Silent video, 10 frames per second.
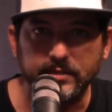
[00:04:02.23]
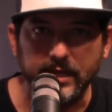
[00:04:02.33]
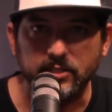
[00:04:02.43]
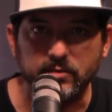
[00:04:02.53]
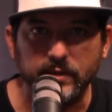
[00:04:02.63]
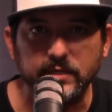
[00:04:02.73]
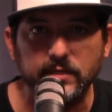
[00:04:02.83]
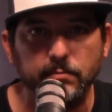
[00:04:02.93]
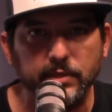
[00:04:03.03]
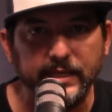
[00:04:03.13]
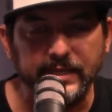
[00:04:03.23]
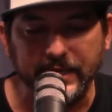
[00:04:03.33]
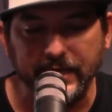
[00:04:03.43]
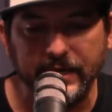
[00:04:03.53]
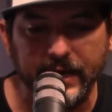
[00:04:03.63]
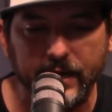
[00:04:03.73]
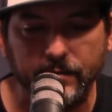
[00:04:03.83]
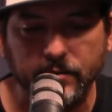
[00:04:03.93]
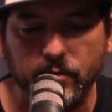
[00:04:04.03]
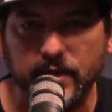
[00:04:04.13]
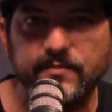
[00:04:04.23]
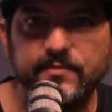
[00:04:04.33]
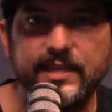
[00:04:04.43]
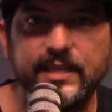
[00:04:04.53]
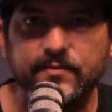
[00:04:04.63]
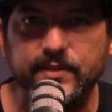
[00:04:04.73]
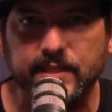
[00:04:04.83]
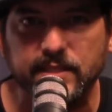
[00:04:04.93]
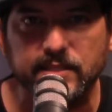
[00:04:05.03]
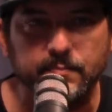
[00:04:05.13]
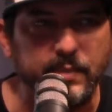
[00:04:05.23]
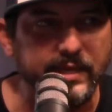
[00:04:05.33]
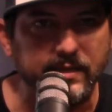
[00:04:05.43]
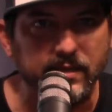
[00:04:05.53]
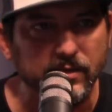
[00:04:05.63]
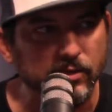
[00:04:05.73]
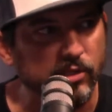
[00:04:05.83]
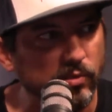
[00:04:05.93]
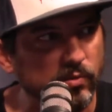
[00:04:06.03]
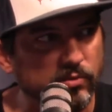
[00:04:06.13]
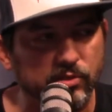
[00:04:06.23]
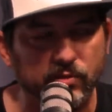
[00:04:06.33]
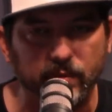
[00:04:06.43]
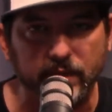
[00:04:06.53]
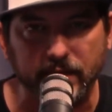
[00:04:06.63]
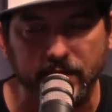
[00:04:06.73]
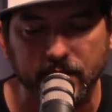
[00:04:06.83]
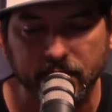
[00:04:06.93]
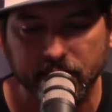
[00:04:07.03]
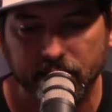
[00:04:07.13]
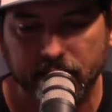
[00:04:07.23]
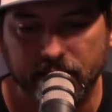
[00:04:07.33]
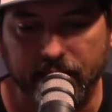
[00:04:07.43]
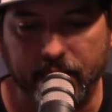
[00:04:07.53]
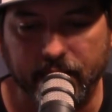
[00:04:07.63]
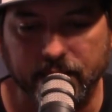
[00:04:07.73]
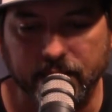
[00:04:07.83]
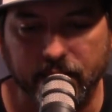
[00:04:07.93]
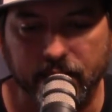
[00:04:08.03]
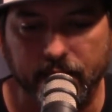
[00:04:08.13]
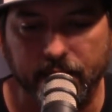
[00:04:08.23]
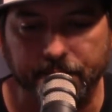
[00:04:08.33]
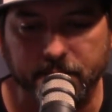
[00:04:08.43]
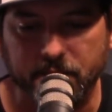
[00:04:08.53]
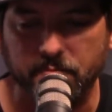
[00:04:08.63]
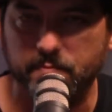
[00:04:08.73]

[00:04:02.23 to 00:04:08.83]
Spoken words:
that screen to blink in and out, or even give you this pink hue screen that can